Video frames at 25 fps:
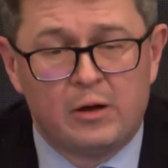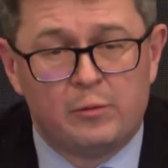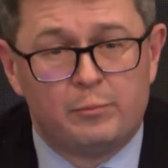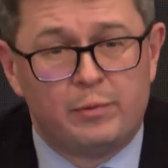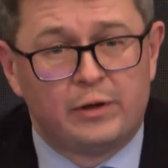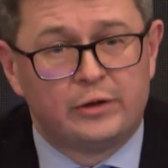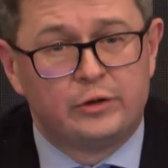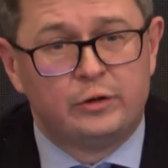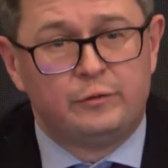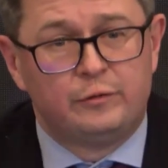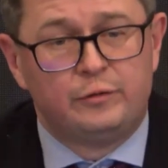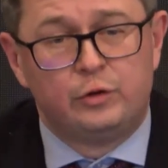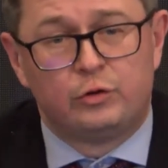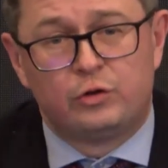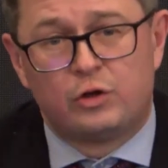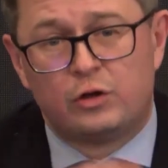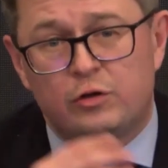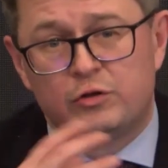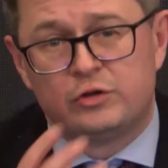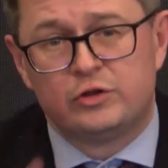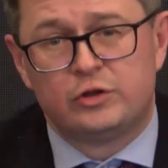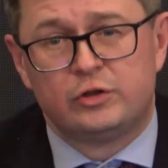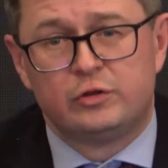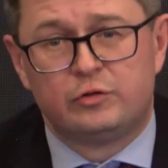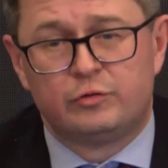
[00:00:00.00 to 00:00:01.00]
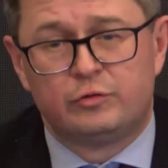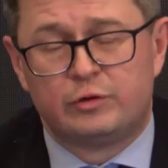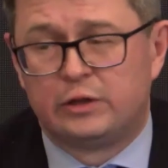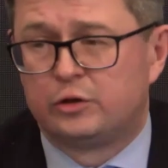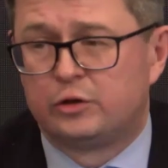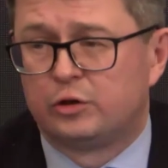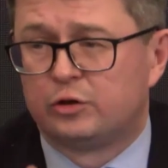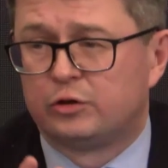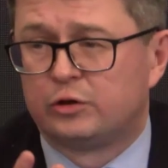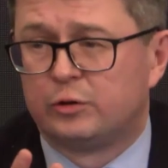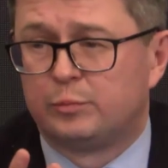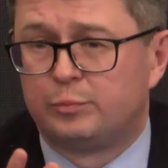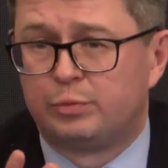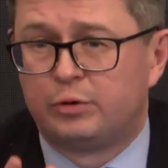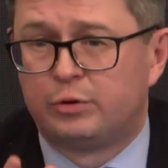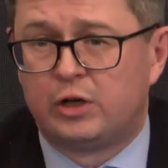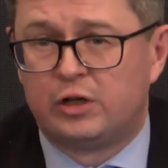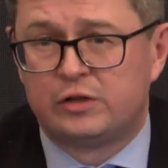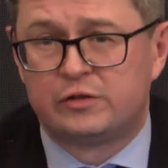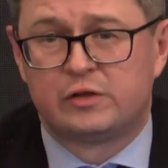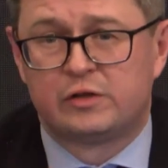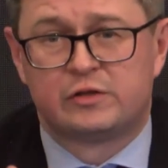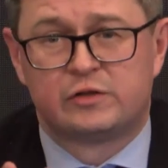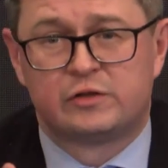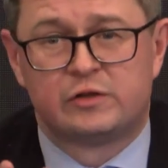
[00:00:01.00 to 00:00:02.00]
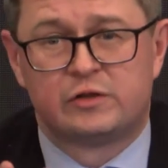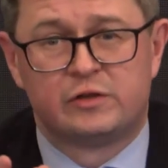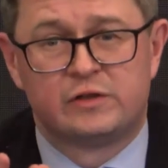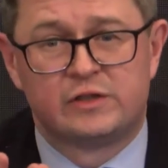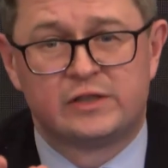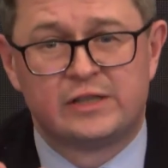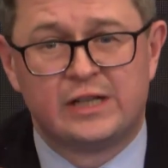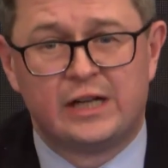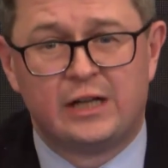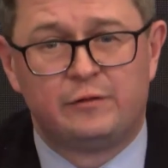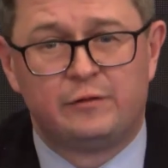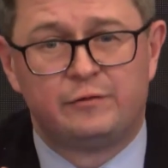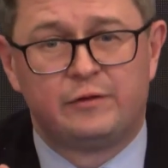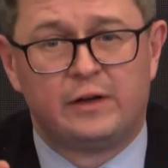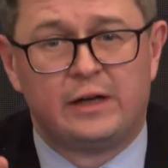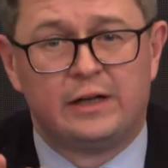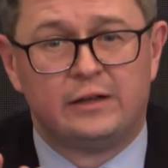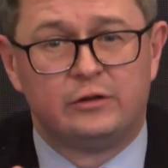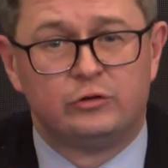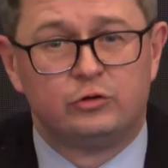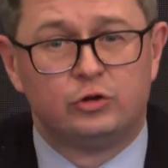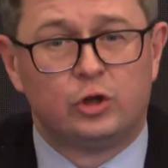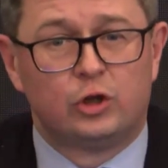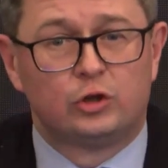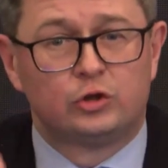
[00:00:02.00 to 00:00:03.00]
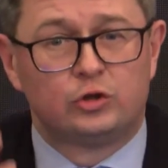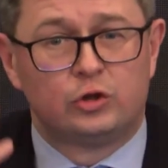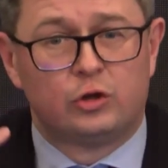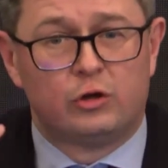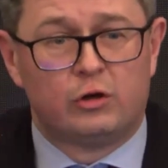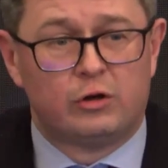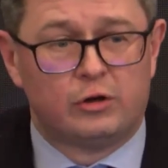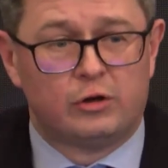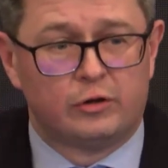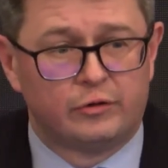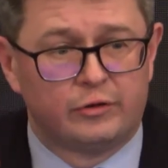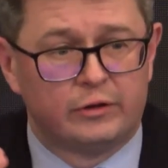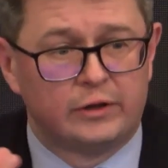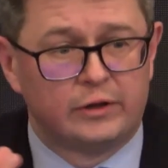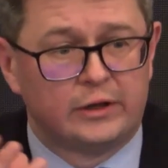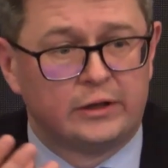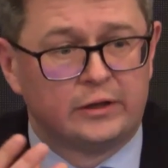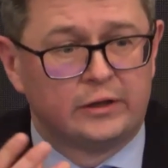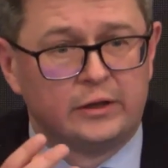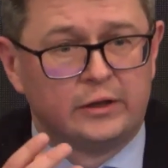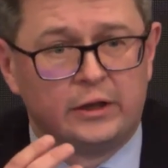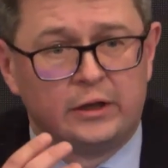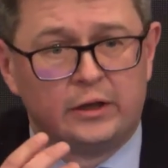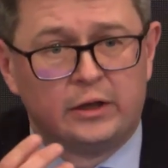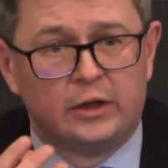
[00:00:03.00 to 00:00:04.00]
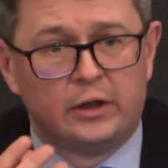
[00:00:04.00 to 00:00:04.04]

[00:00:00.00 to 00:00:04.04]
But if you concentrate on the process itself and not on the